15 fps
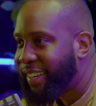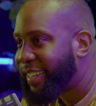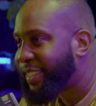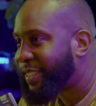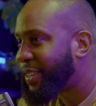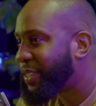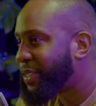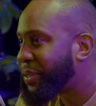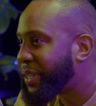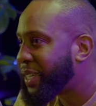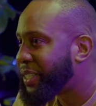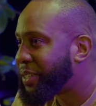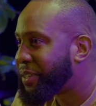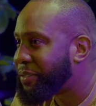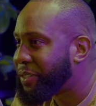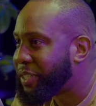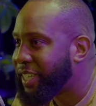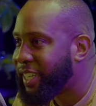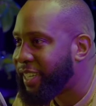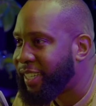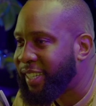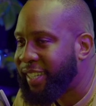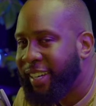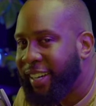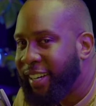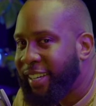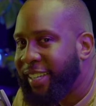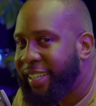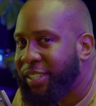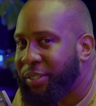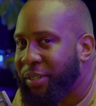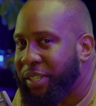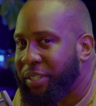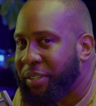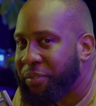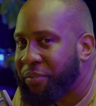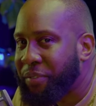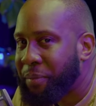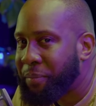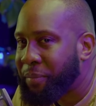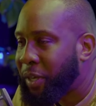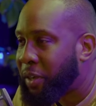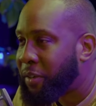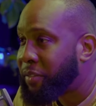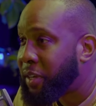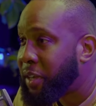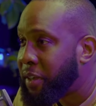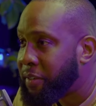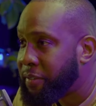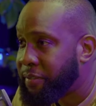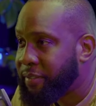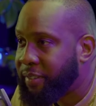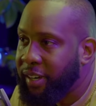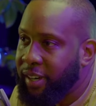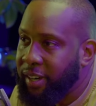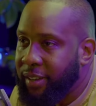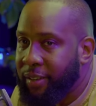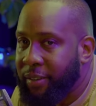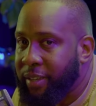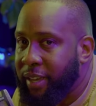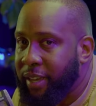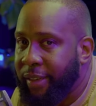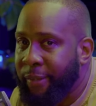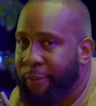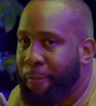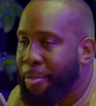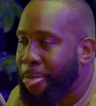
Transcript: It's not strays of shade. It's strays from of love. Okay?